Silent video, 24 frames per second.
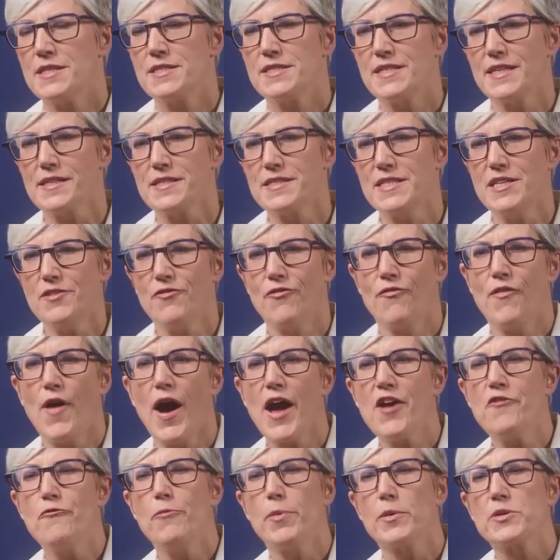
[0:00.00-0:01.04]

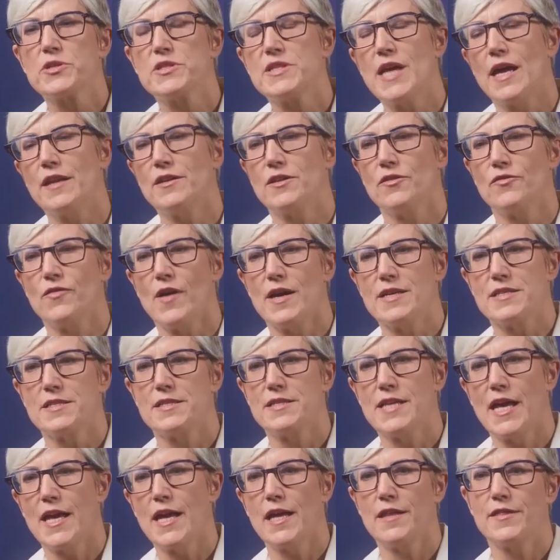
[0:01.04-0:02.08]
65% of us
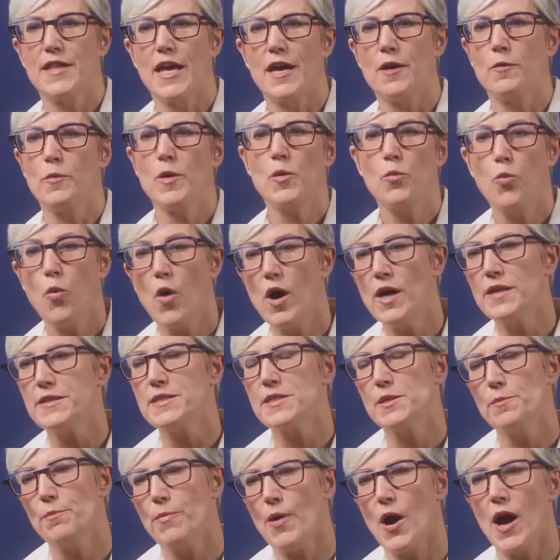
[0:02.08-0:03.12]
say that we
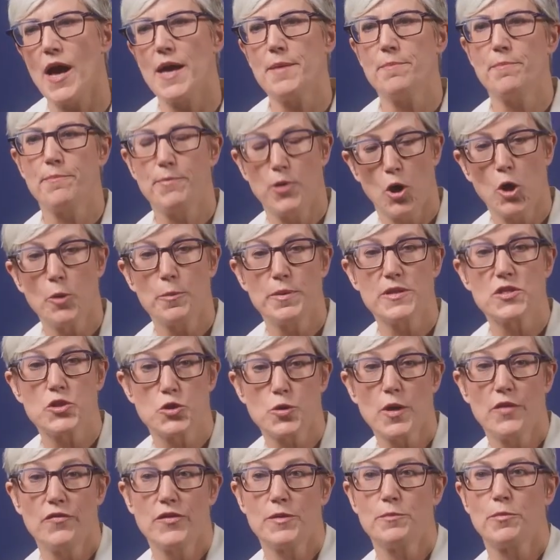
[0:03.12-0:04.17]
want to buy purpose
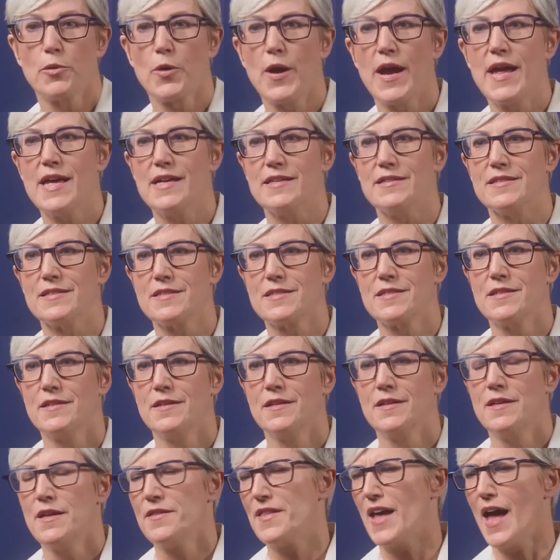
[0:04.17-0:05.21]
driven brands
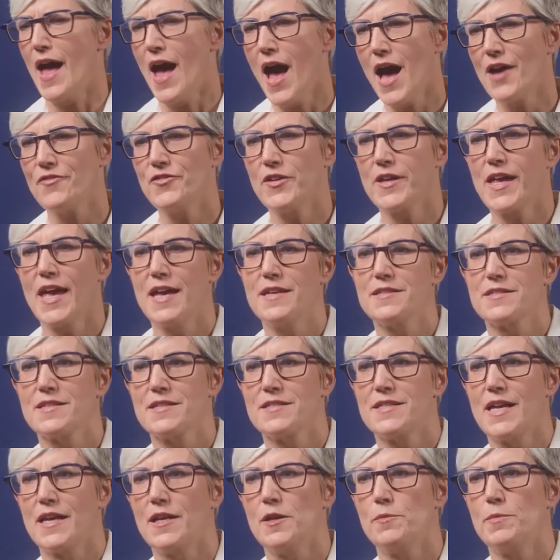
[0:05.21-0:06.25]
that advocate
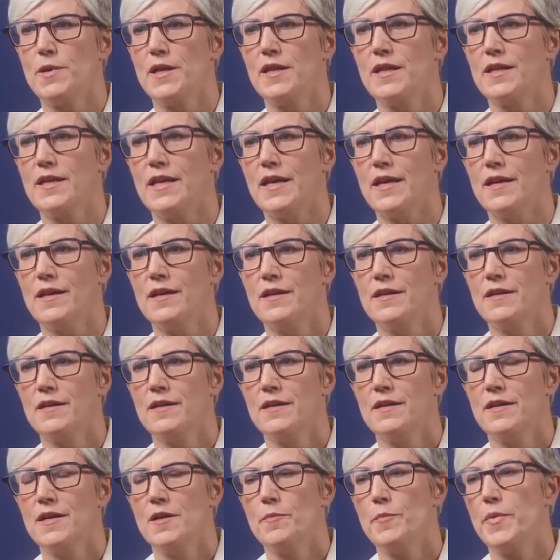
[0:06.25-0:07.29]
sustainability.
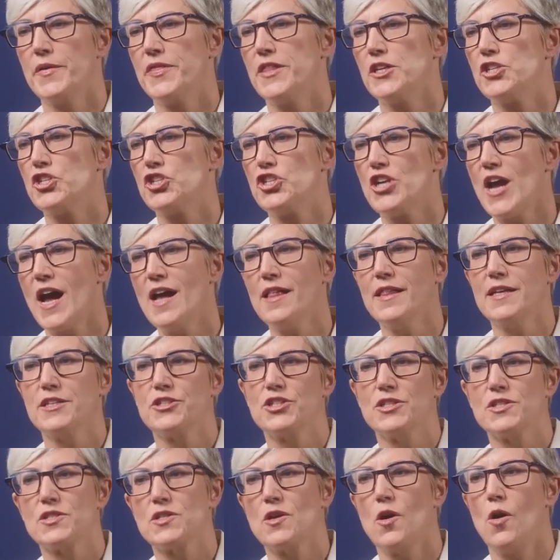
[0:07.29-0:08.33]
But the
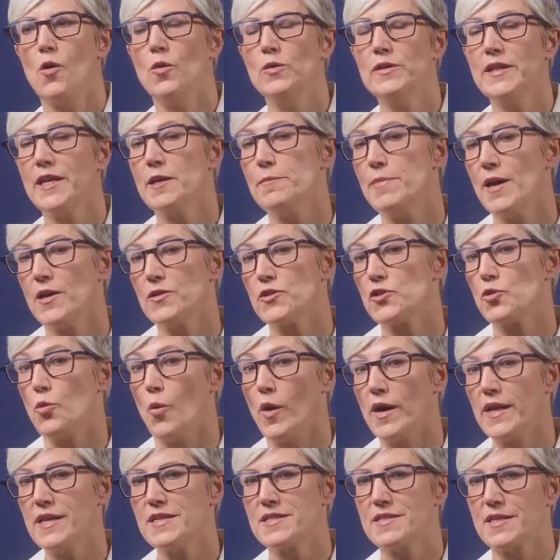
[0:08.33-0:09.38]
challenge is only about
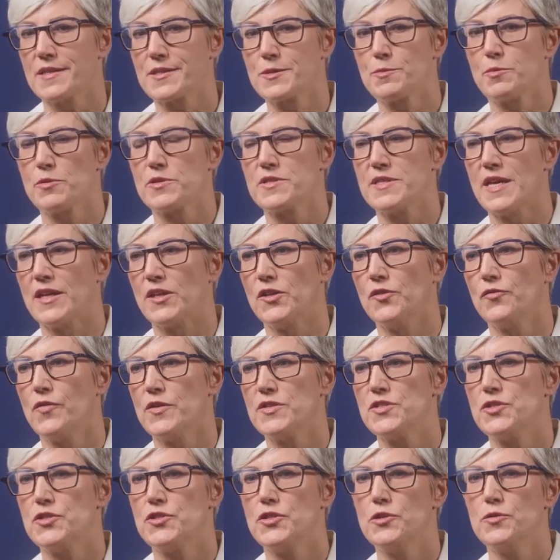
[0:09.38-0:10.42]
26% of
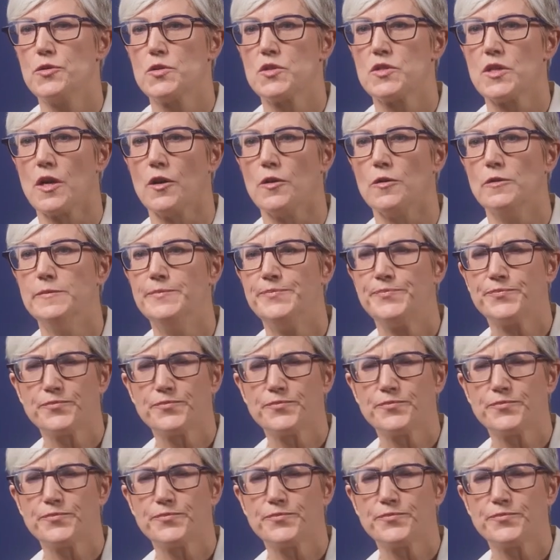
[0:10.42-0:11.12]
us do so.